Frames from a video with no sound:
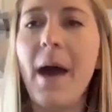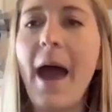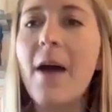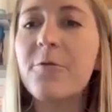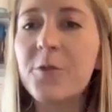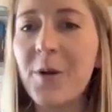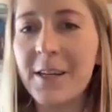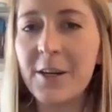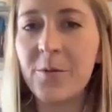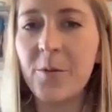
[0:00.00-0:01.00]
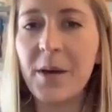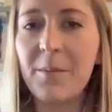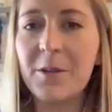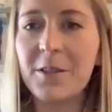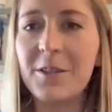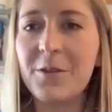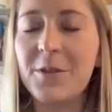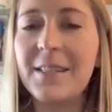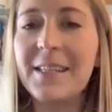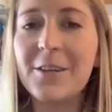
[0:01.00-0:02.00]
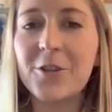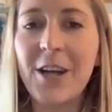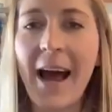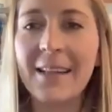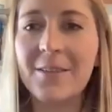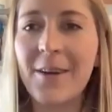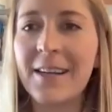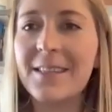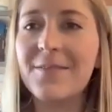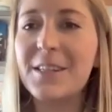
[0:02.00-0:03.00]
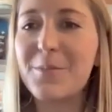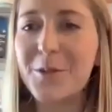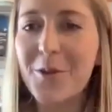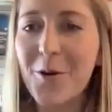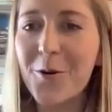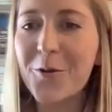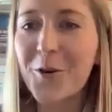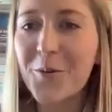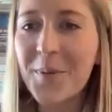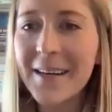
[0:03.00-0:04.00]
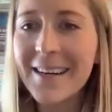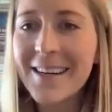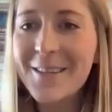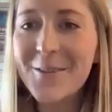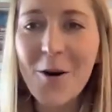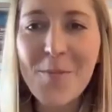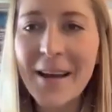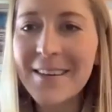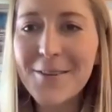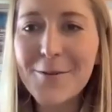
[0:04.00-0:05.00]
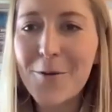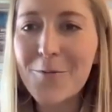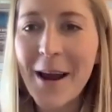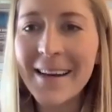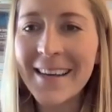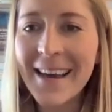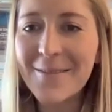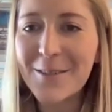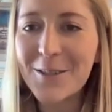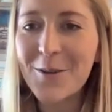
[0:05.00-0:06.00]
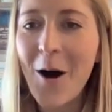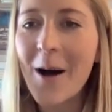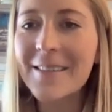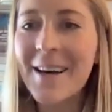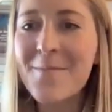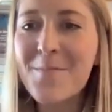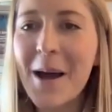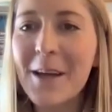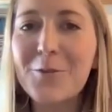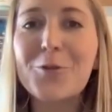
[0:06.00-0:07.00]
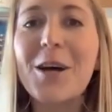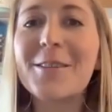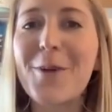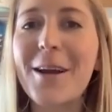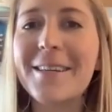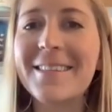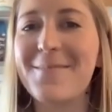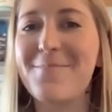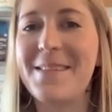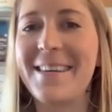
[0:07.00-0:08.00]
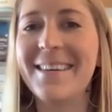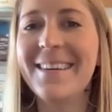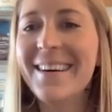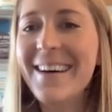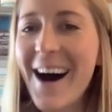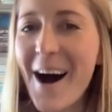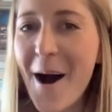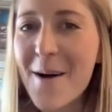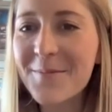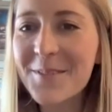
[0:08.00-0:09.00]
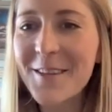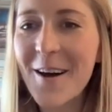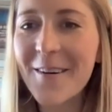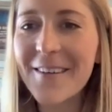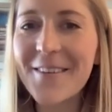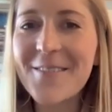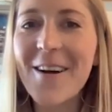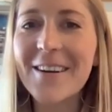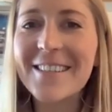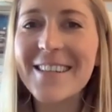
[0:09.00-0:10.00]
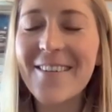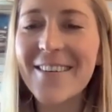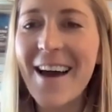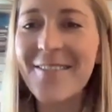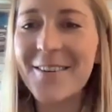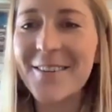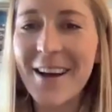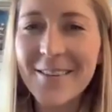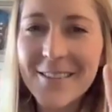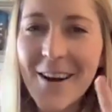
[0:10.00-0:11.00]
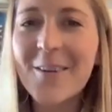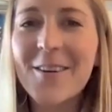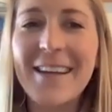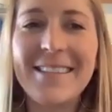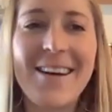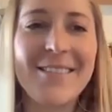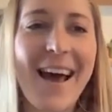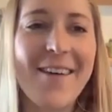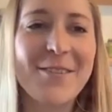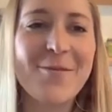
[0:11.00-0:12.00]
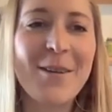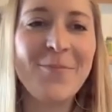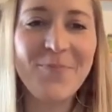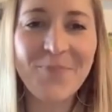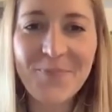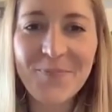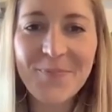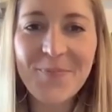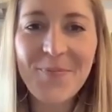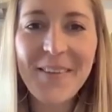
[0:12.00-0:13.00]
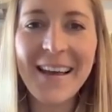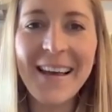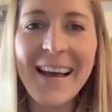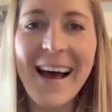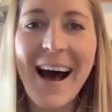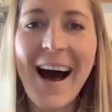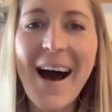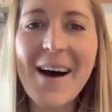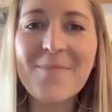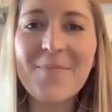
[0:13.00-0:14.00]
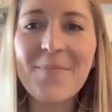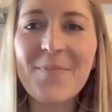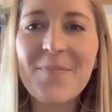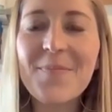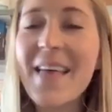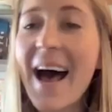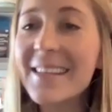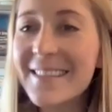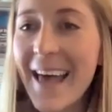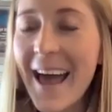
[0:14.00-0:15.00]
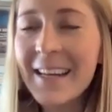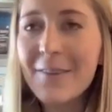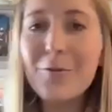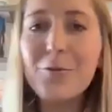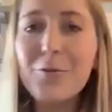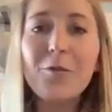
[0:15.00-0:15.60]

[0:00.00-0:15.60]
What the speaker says: everyone here will be able to see your chats, right? It's visible to the whole group. So many of you are writing in, which is awesome, but you're just writing into me. So if you want to chat with everyone else, toggle that down to everyone. That said, if you do